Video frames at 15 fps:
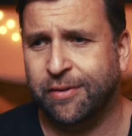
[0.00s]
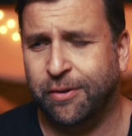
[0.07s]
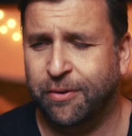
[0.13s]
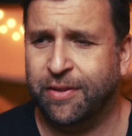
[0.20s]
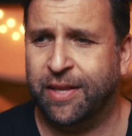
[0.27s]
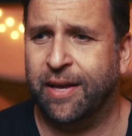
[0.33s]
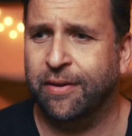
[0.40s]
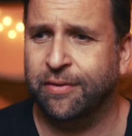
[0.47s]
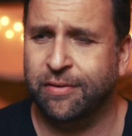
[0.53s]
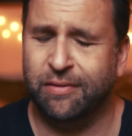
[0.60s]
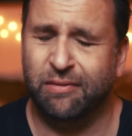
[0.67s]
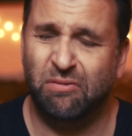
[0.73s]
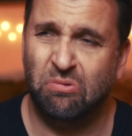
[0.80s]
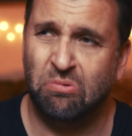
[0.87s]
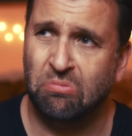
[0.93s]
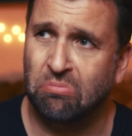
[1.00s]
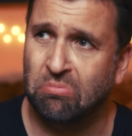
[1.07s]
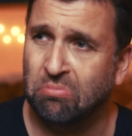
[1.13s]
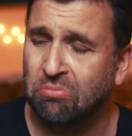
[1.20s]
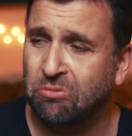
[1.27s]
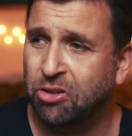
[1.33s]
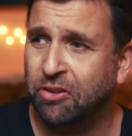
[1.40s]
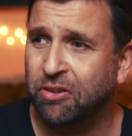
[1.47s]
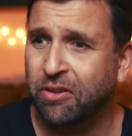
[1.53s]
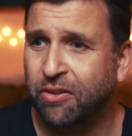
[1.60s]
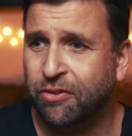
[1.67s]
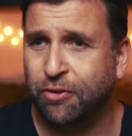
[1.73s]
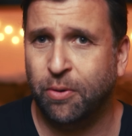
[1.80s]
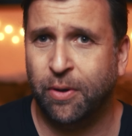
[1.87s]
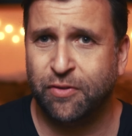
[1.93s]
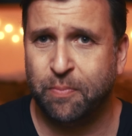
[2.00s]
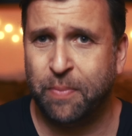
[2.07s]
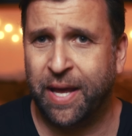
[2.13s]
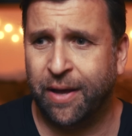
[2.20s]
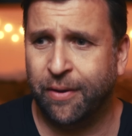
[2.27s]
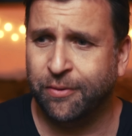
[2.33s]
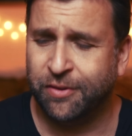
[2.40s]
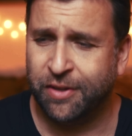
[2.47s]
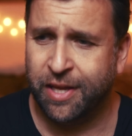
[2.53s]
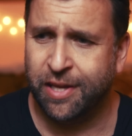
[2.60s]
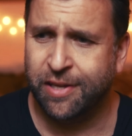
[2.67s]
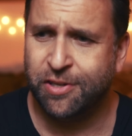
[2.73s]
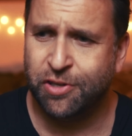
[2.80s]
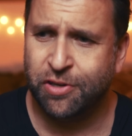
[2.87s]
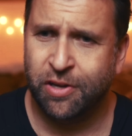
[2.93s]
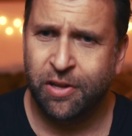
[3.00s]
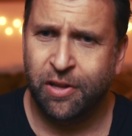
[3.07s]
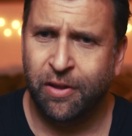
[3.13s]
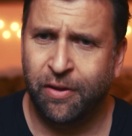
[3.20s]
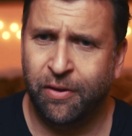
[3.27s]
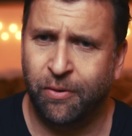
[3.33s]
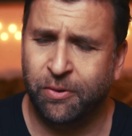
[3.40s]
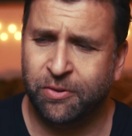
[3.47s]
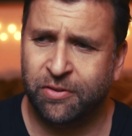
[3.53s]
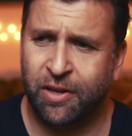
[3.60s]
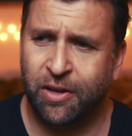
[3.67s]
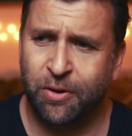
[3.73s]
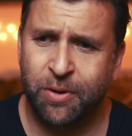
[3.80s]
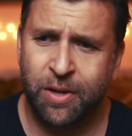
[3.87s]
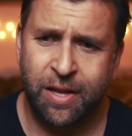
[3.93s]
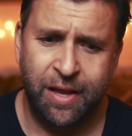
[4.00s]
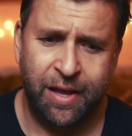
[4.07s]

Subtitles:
£2,200-ish or so.